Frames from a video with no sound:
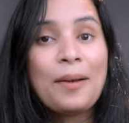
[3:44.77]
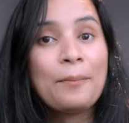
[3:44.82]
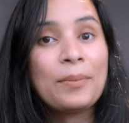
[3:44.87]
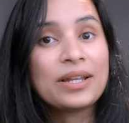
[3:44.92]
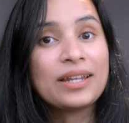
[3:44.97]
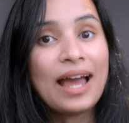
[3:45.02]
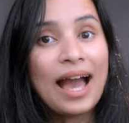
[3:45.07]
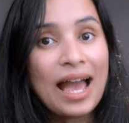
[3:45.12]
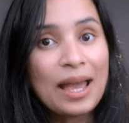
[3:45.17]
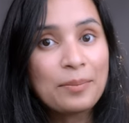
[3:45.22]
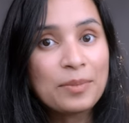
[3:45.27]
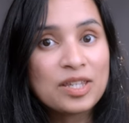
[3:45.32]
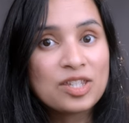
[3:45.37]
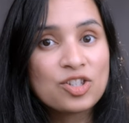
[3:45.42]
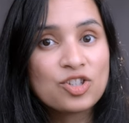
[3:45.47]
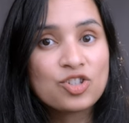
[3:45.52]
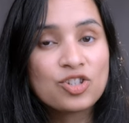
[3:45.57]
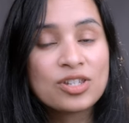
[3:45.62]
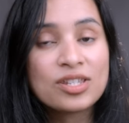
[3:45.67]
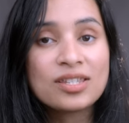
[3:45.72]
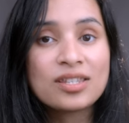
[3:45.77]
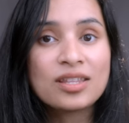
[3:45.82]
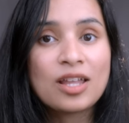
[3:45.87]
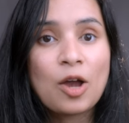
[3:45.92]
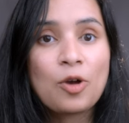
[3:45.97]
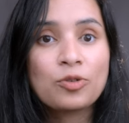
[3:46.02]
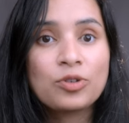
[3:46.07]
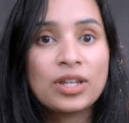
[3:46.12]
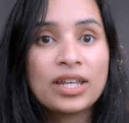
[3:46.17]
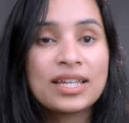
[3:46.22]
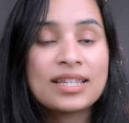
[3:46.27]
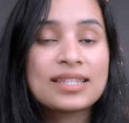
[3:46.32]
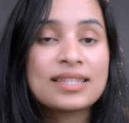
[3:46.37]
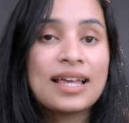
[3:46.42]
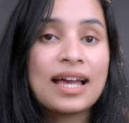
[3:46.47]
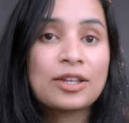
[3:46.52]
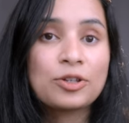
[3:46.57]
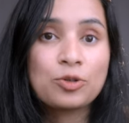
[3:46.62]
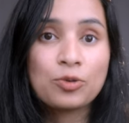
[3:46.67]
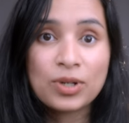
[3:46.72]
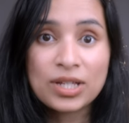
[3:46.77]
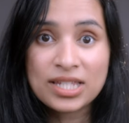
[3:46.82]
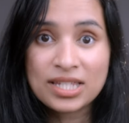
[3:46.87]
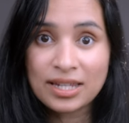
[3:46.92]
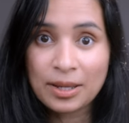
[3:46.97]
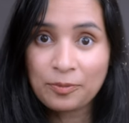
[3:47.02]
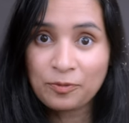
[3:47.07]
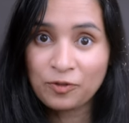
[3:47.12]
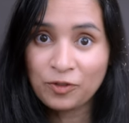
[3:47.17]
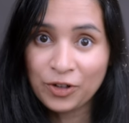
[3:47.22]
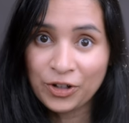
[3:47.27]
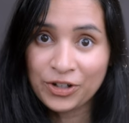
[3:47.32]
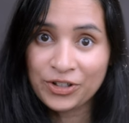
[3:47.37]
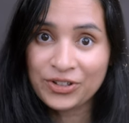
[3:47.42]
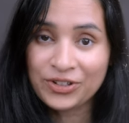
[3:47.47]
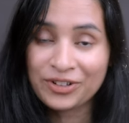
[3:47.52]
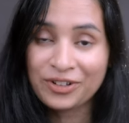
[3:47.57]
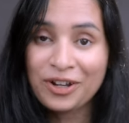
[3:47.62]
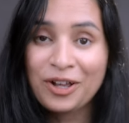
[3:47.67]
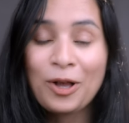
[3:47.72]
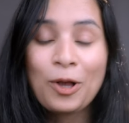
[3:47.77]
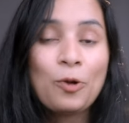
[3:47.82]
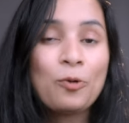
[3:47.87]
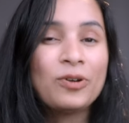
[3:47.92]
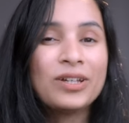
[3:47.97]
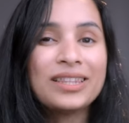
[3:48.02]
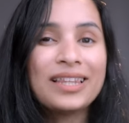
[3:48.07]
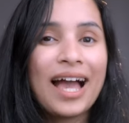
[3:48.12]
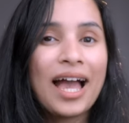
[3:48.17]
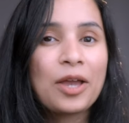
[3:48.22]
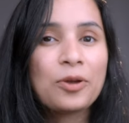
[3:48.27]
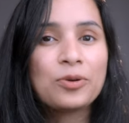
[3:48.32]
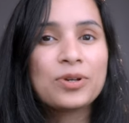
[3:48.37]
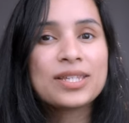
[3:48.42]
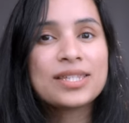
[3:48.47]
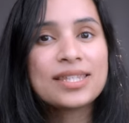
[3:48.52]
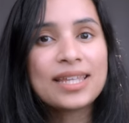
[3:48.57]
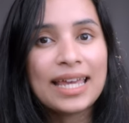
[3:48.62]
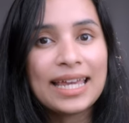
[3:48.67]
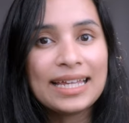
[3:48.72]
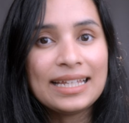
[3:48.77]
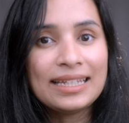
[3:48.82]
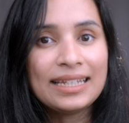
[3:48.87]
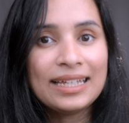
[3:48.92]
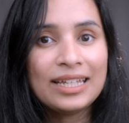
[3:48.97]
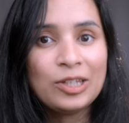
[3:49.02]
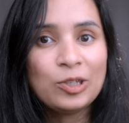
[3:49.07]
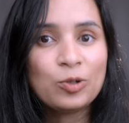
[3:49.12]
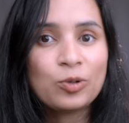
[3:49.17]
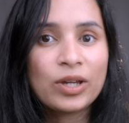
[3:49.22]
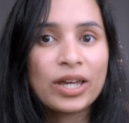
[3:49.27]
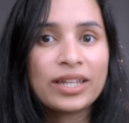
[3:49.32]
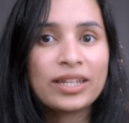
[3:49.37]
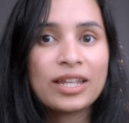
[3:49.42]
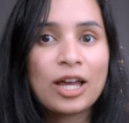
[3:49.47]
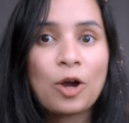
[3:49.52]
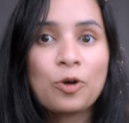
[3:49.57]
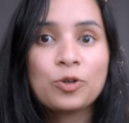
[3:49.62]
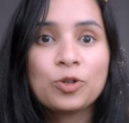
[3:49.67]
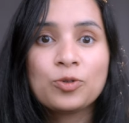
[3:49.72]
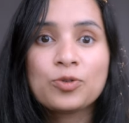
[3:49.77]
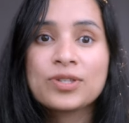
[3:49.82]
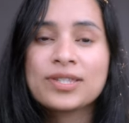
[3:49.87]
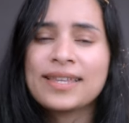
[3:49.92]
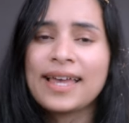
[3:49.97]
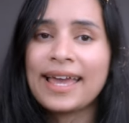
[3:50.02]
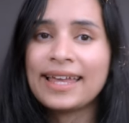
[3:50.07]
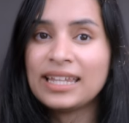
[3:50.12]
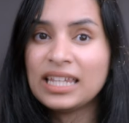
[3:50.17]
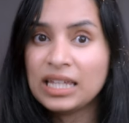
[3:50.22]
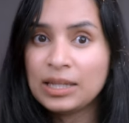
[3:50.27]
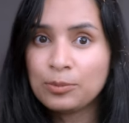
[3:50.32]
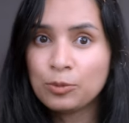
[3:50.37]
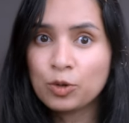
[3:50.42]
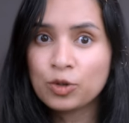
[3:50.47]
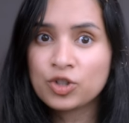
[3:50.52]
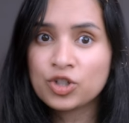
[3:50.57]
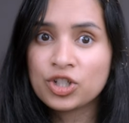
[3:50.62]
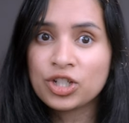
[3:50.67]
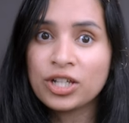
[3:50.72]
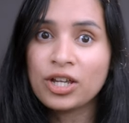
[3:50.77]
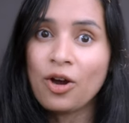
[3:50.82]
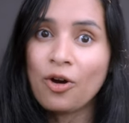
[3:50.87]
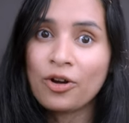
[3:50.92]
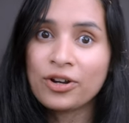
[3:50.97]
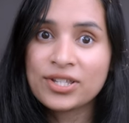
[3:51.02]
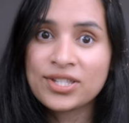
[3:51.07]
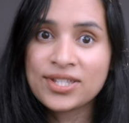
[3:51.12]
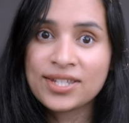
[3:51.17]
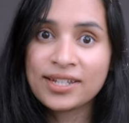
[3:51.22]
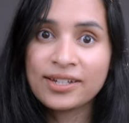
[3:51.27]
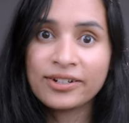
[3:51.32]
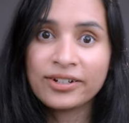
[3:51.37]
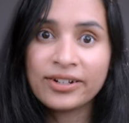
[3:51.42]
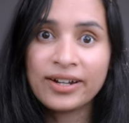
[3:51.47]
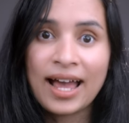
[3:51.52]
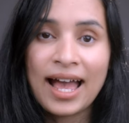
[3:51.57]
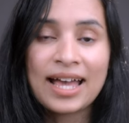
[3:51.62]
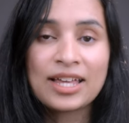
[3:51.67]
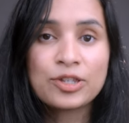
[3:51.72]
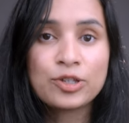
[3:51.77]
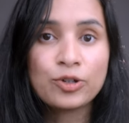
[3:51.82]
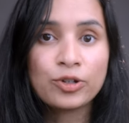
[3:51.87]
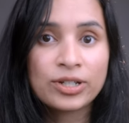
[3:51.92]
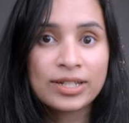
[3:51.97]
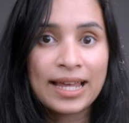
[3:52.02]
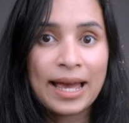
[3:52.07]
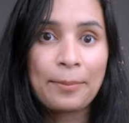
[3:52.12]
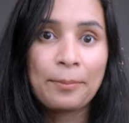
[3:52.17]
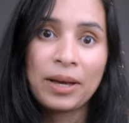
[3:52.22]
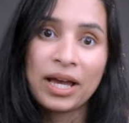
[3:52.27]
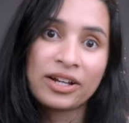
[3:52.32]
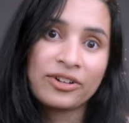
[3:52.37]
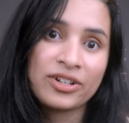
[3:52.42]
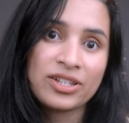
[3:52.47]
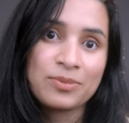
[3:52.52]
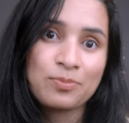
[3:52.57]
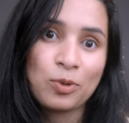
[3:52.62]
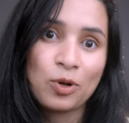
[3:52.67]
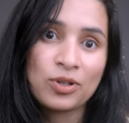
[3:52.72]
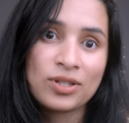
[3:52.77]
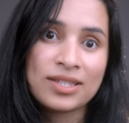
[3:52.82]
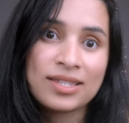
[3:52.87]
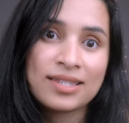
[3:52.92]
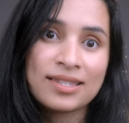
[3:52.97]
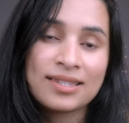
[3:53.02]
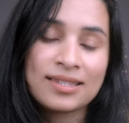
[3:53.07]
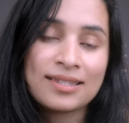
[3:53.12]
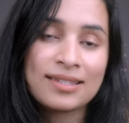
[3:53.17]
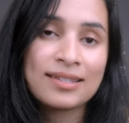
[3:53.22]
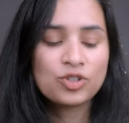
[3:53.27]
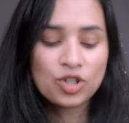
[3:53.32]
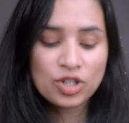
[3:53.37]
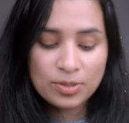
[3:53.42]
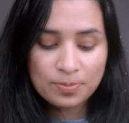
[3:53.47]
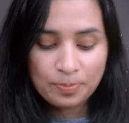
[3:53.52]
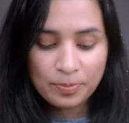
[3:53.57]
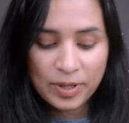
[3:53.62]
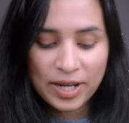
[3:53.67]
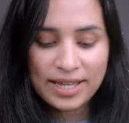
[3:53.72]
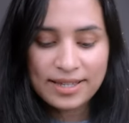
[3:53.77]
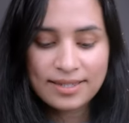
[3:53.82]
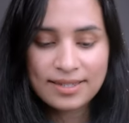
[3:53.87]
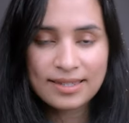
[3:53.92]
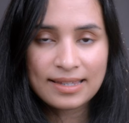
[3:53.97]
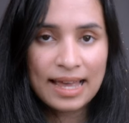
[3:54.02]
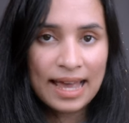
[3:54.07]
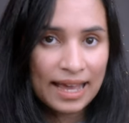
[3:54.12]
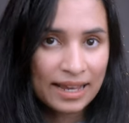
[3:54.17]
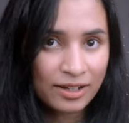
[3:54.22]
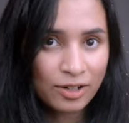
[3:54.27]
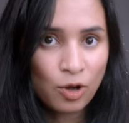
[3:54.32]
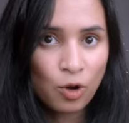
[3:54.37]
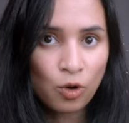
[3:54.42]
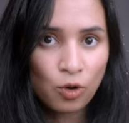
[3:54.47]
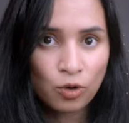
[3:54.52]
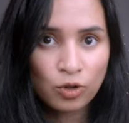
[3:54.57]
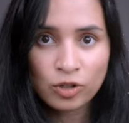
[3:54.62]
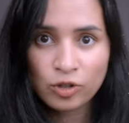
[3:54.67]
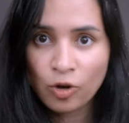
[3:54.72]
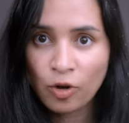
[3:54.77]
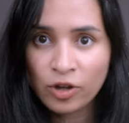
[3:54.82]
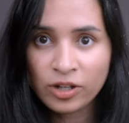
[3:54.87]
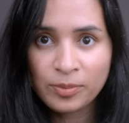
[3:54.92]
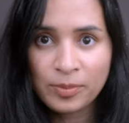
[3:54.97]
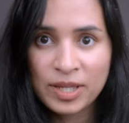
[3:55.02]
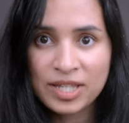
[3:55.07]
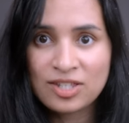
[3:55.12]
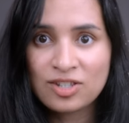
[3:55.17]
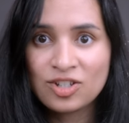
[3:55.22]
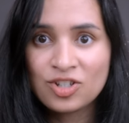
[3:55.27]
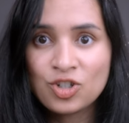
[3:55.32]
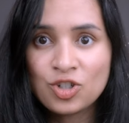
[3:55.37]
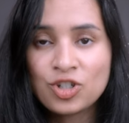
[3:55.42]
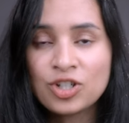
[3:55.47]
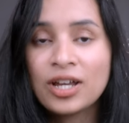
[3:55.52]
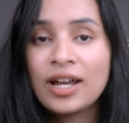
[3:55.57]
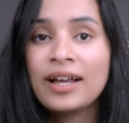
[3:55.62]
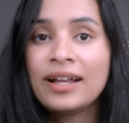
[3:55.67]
but iMessages now takes that to a step further. With iOS 18, you can now use any emoji or sticker as your tap back response. Just press and hold on a message